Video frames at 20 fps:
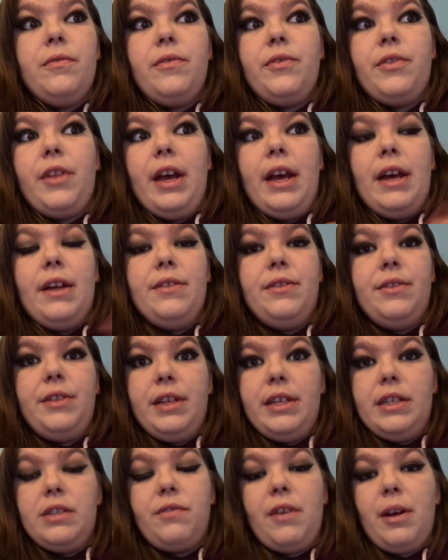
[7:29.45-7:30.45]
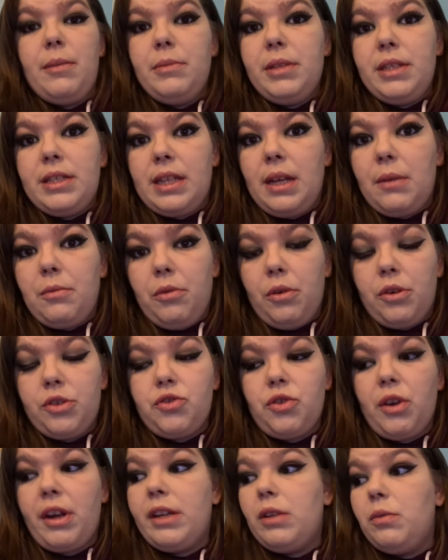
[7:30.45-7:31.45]
that these families that were on
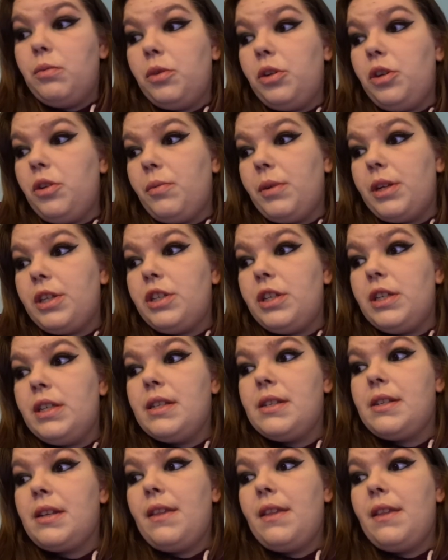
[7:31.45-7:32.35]
trial were witches,